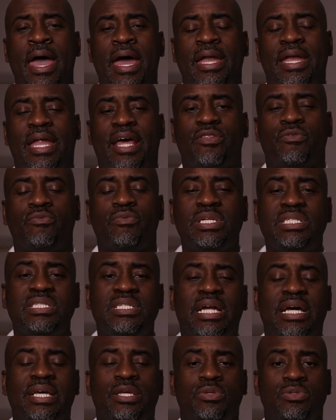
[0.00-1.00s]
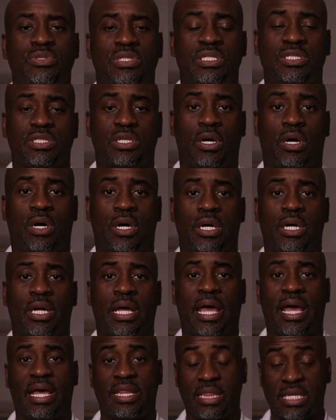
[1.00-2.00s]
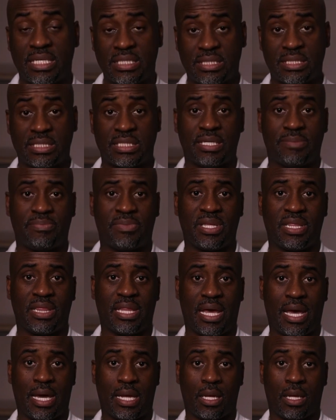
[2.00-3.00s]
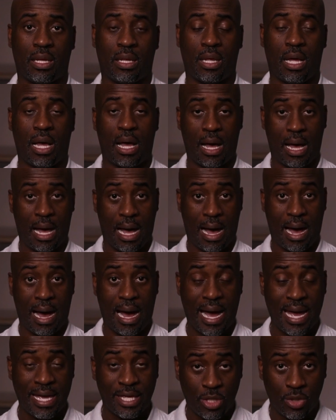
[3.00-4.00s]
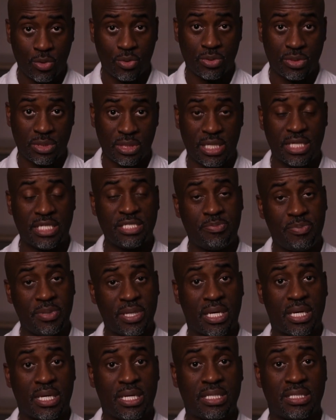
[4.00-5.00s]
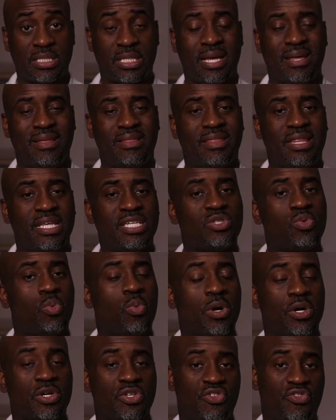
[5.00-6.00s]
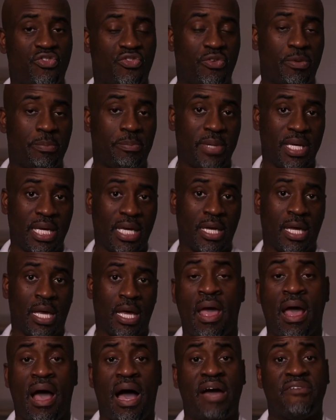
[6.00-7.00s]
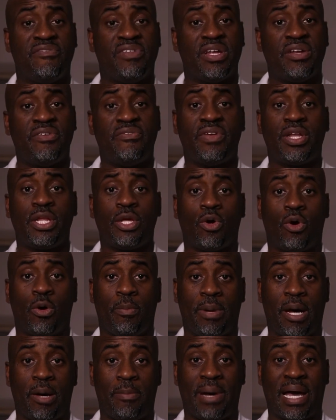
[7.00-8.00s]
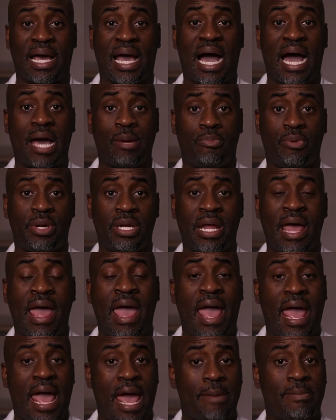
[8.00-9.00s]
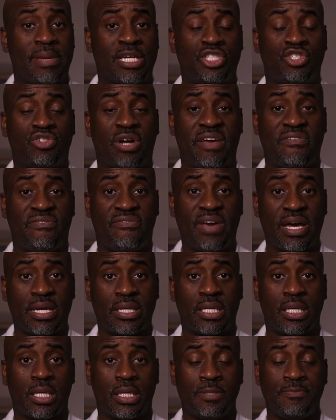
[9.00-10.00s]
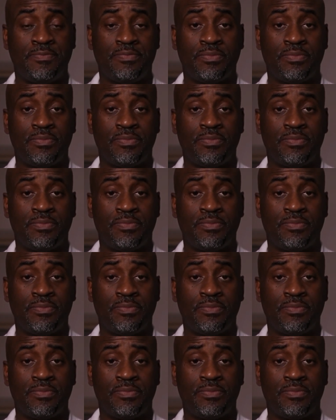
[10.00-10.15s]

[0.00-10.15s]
Now, the reason I use this card, and this is something that I use, is because this works for me. I've done a video about my hybrid Amex Trifecta